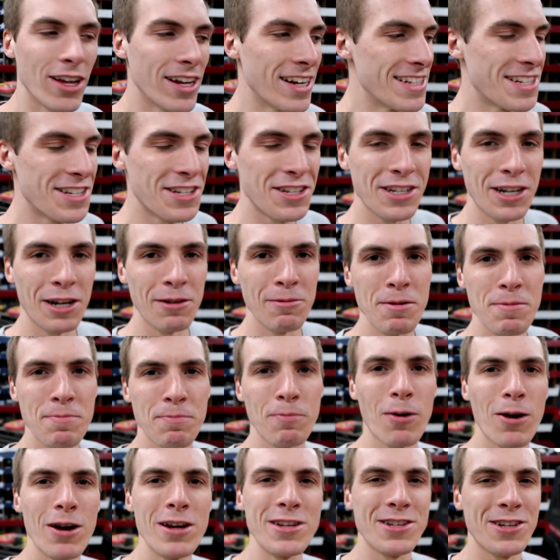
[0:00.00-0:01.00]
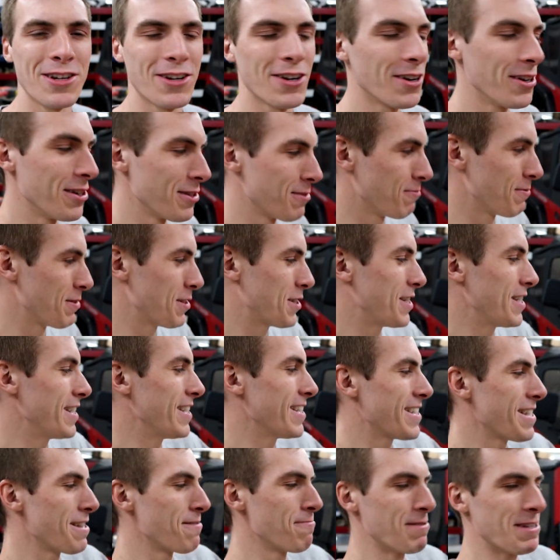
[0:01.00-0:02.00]
ladies and gentlemen, boys and girls,
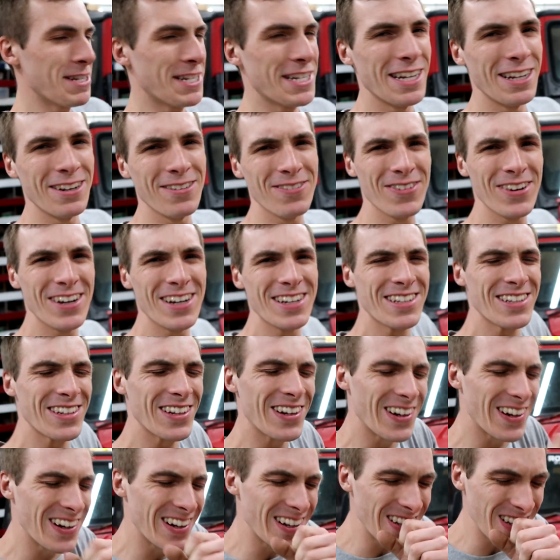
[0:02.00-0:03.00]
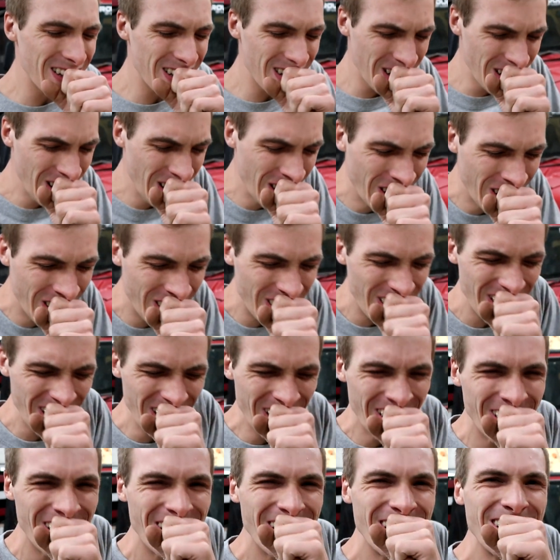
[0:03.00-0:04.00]
machines and machine freaks. Oh,
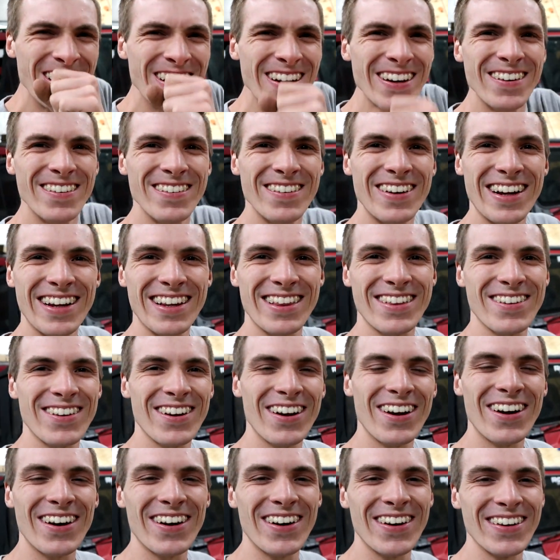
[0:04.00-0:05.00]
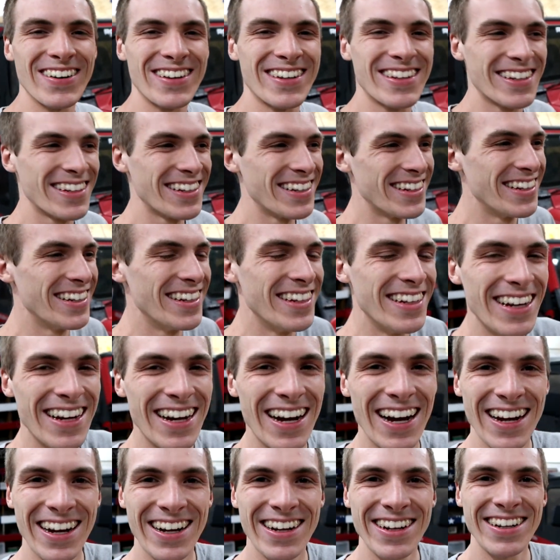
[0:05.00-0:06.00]
my throat.
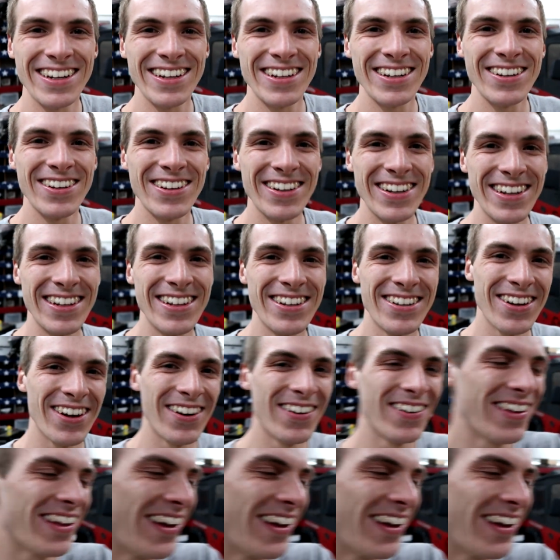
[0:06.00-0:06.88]
I couldn't do an intro